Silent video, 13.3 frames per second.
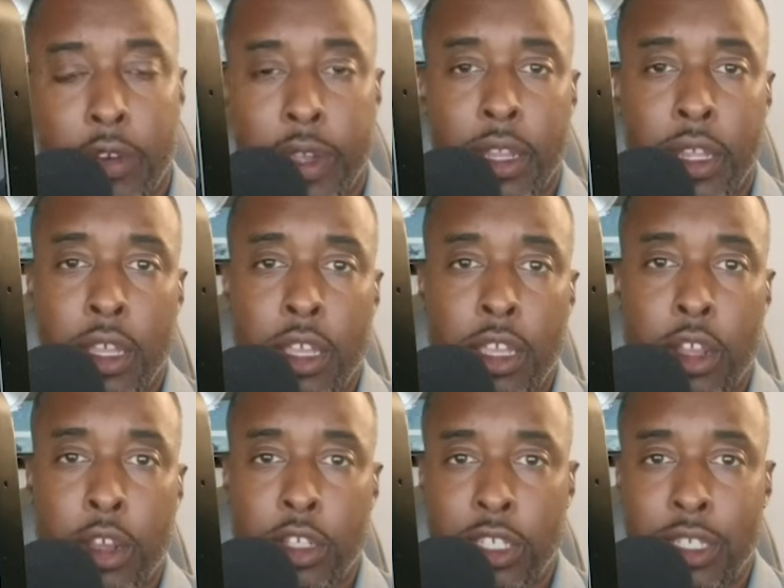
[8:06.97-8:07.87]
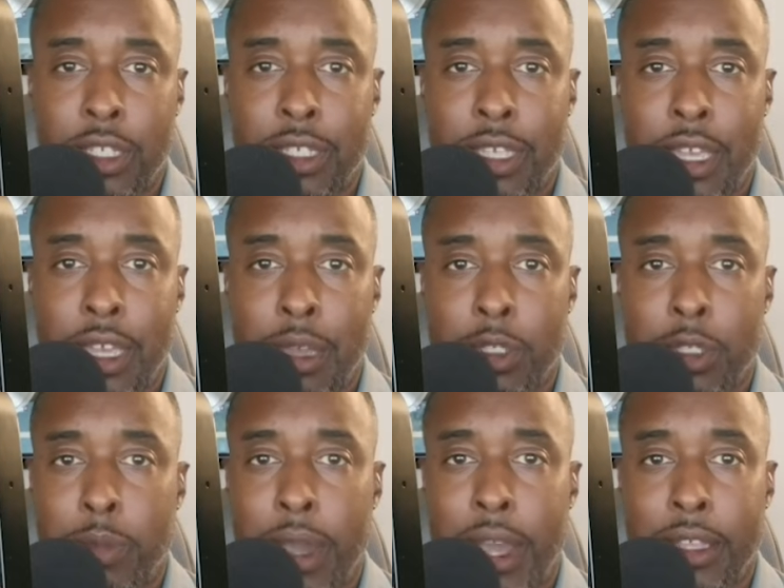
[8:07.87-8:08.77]
And, you know, just to see him
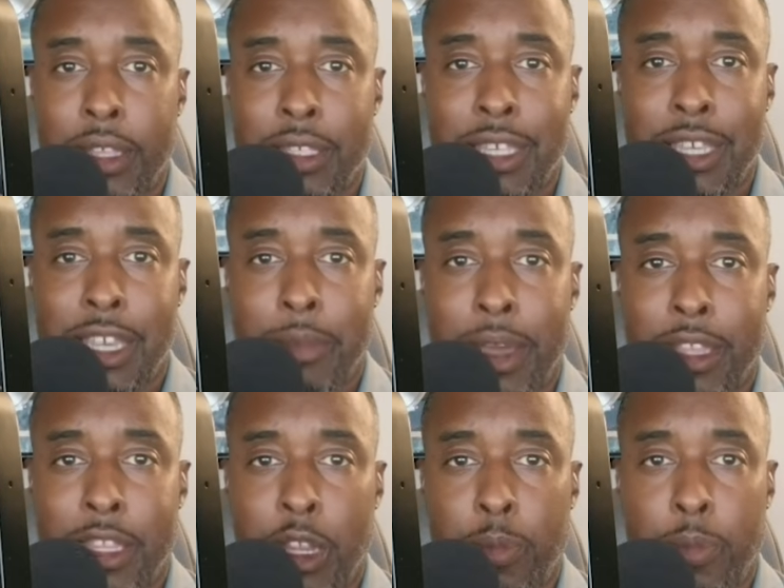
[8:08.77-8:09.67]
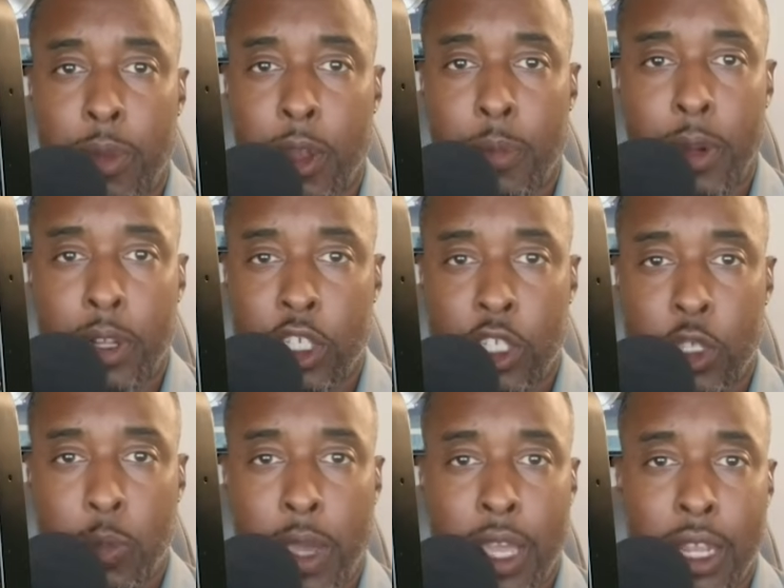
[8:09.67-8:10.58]
smiling, see him out there
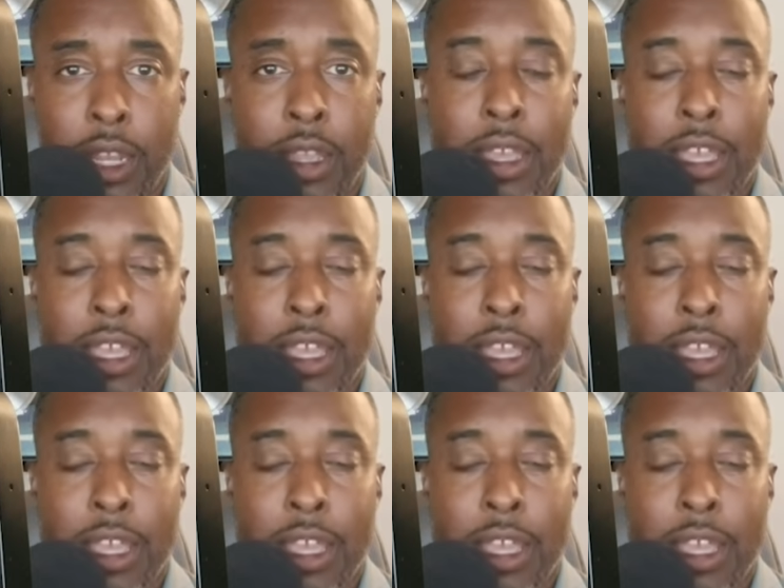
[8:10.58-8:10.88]
participating.